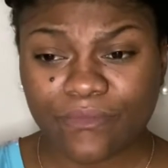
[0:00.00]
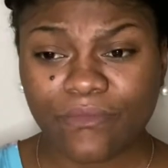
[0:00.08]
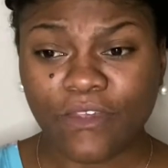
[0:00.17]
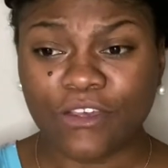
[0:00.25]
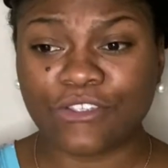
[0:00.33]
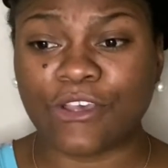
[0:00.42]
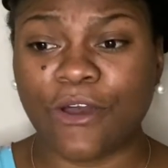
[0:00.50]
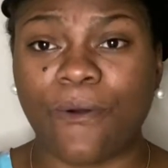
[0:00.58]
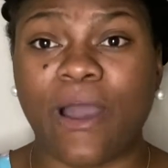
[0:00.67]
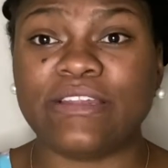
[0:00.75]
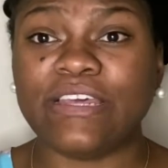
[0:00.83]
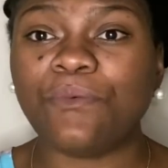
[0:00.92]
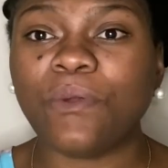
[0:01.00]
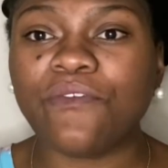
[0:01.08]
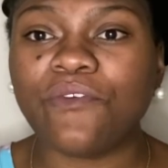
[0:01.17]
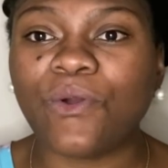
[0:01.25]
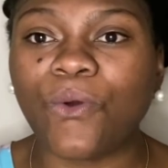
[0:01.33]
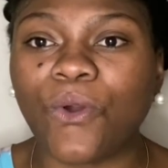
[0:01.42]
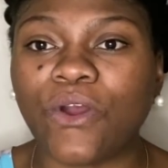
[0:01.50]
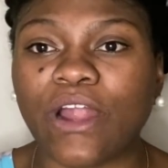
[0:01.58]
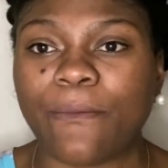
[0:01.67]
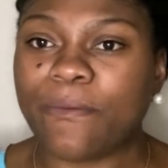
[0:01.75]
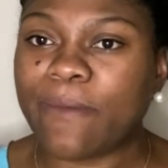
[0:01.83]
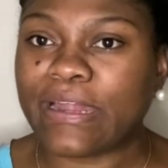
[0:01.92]
So I did want to record.
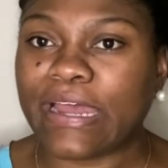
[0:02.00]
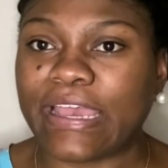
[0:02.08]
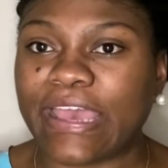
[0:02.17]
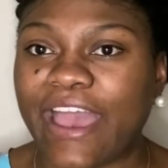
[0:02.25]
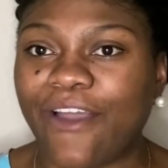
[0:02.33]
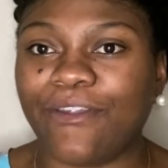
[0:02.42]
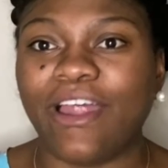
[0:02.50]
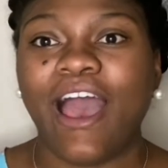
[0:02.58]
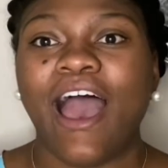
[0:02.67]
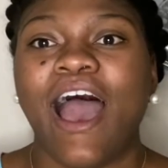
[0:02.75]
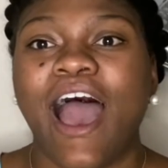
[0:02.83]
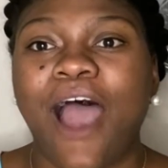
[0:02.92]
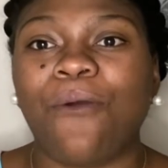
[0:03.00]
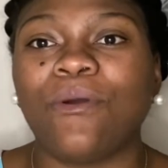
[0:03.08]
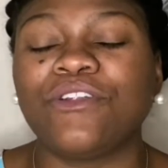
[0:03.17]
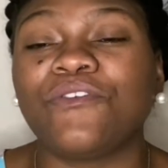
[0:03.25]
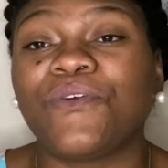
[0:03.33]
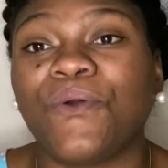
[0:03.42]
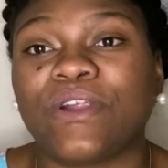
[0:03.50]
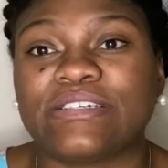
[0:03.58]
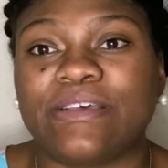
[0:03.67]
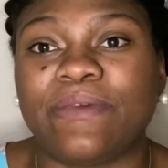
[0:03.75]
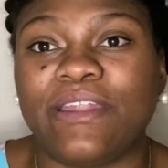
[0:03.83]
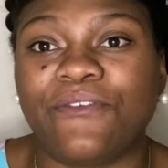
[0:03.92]
I'm in my nightgown. I wanted to record because
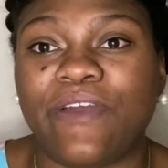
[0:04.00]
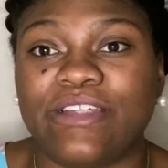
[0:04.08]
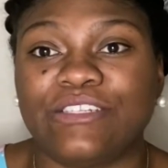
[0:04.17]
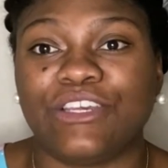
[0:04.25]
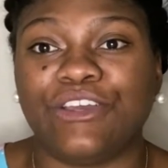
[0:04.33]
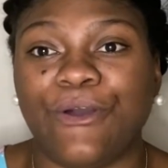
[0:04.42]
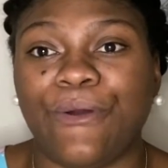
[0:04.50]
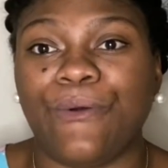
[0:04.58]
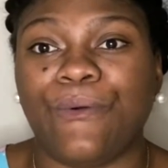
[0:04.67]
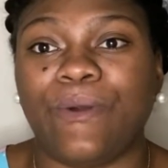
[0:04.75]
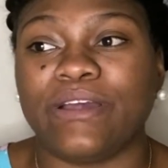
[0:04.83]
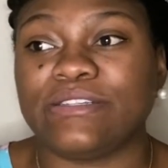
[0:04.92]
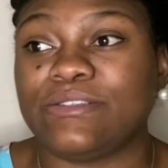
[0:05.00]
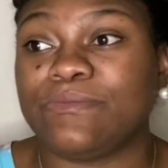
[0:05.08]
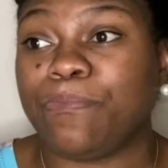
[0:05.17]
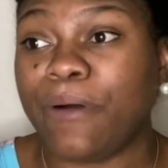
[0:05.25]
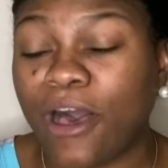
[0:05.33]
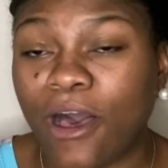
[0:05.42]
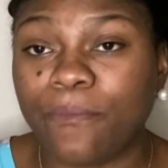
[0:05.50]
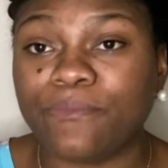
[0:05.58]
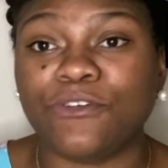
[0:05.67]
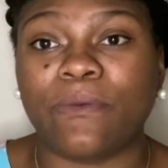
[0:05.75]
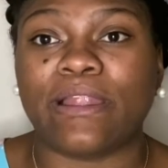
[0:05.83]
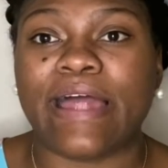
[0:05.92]
I'm getting ready to go
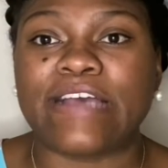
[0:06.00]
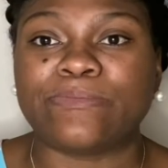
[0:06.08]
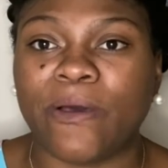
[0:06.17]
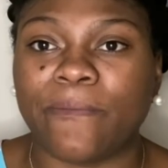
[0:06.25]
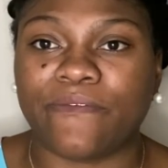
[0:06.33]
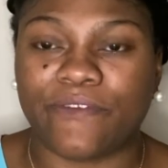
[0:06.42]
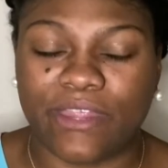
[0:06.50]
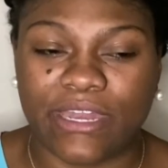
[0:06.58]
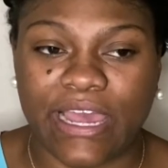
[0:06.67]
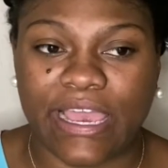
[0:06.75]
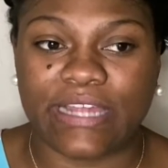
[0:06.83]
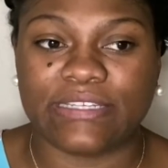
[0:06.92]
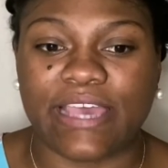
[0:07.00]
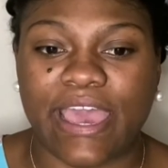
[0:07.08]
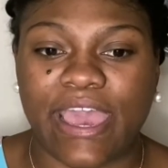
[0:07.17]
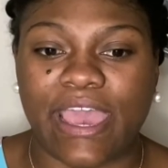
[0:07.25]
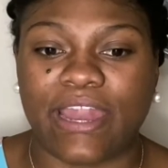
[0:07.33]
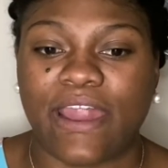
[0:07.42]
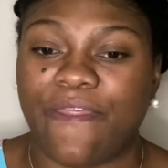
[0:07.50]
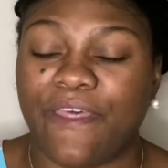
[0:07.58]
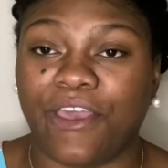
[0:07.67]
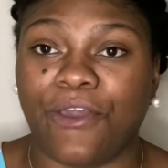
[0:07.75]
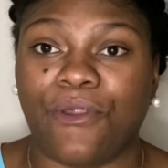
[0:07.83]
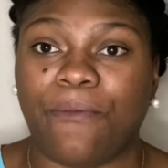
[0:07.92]
do my last pump for the night and
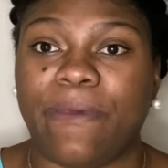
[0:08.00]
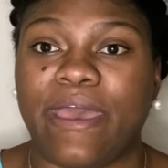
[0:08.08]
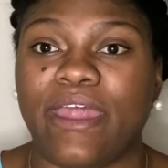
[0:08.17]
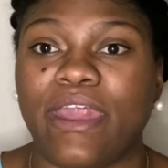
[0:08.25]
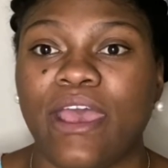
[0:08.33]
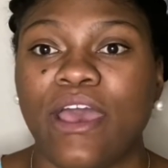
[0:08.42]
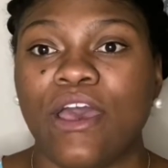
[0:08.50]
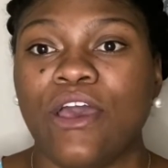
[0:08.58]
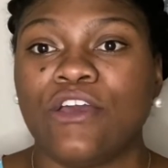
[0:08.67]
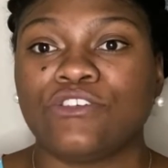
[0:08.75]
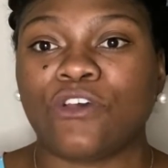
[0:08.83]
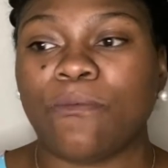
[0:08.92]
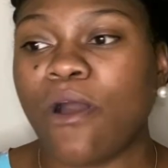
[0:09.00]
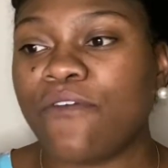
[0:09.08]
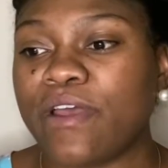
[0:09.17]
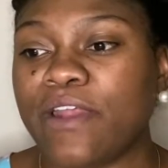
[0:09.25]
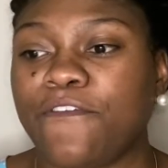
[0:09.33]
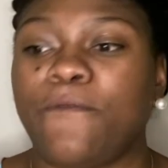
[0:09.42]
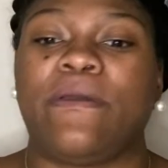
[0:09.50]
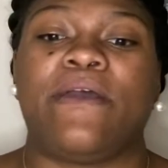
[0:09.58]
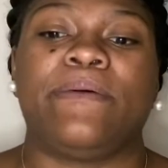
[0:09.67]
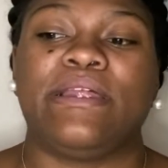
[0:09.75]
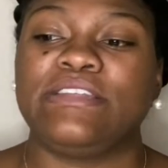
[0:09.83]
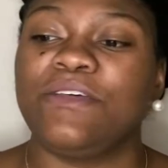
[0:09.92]
then go to bed. So I'm all ready for bed,
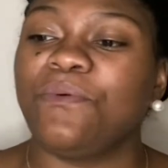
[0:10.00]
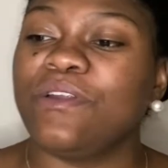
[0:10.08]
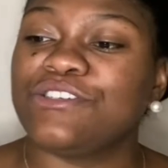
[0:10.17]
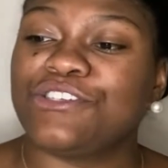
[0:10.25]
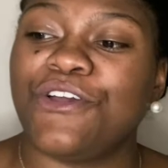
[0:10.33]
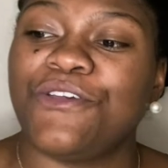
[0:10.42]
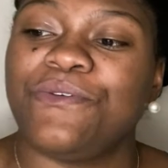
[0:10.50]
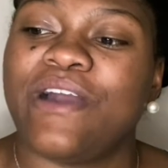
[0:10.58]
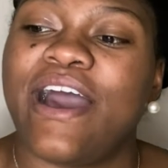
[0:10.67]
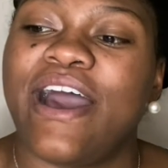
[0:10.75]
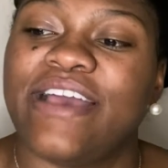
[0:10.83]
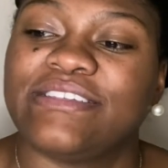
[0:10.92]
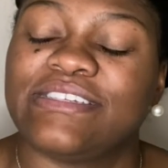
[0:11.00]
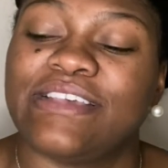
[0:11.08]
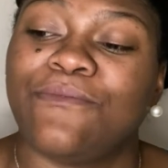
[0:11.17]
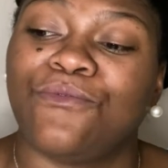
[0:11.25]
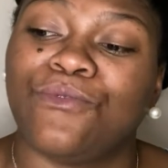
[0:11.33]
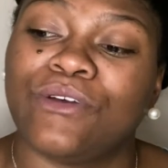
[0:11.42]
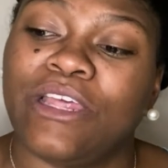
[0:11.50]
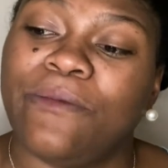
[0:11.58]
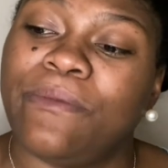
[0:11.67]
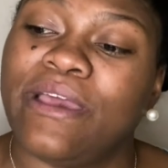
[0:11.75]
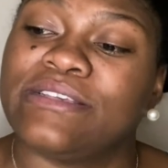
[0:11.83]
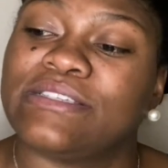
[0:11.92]
but I did want to show you guys because I'm really
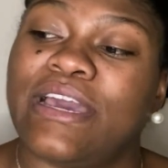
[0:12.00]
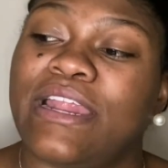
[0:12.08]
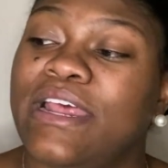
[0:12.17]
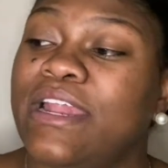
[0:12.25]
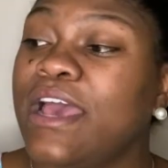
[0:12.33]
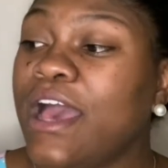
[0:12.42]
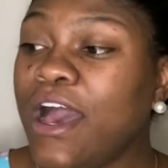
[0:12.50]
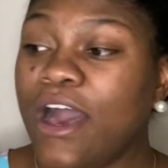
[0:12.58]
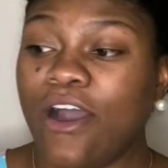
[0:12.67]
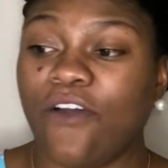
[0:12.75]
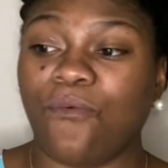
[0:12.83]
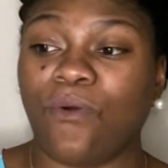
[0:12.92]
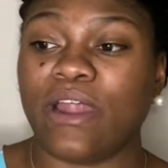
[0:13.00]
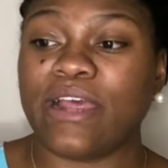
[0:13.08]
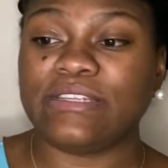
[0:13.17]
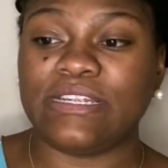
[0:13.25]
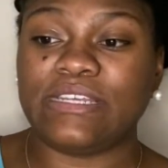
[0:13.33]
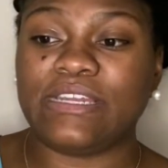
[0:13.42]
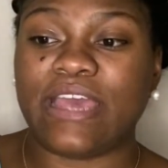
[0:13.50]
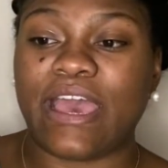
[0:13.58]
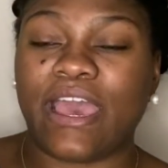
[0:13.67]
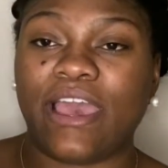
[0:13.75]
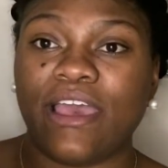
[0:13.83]
excited of what I did today.